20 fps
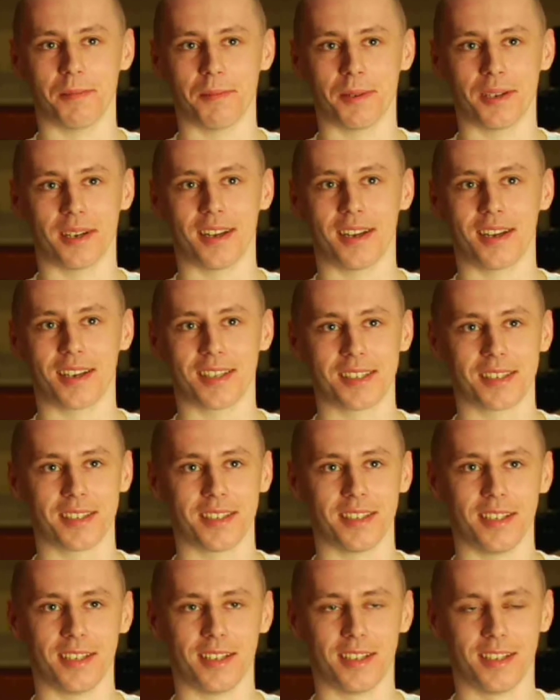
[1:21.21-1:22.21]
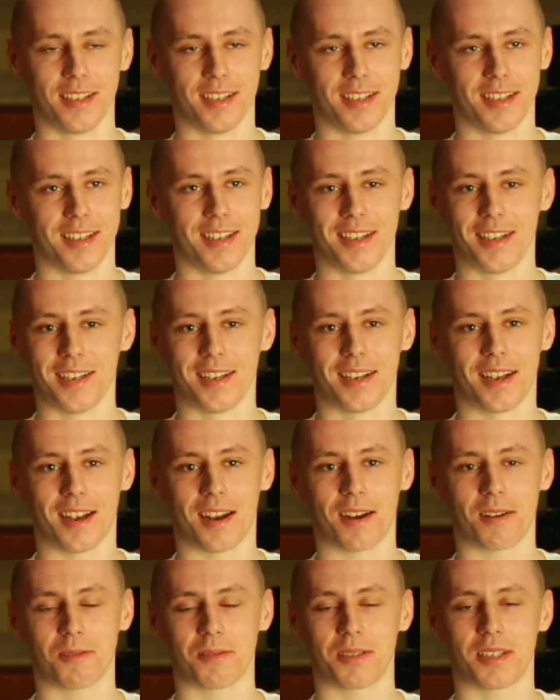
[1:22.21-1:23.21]
but honestly,
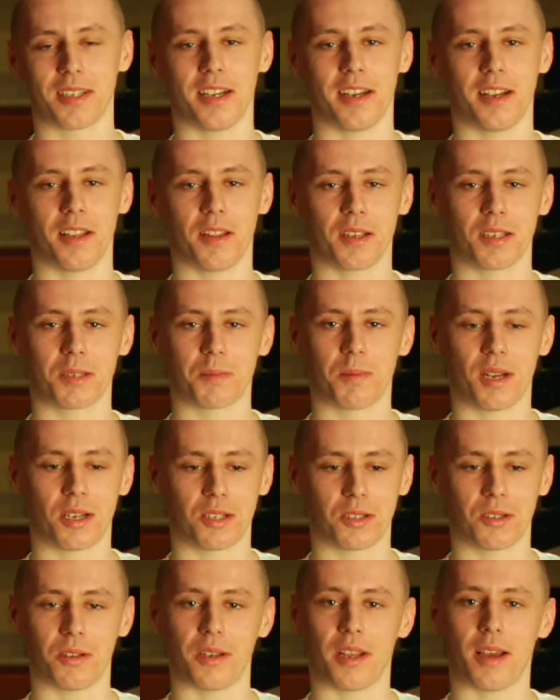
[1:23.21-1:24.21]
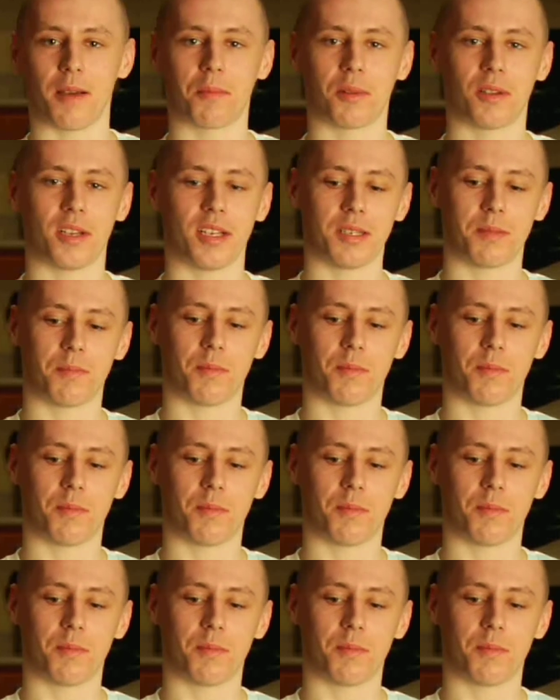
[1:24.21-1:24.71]
I don't see anything special in that place.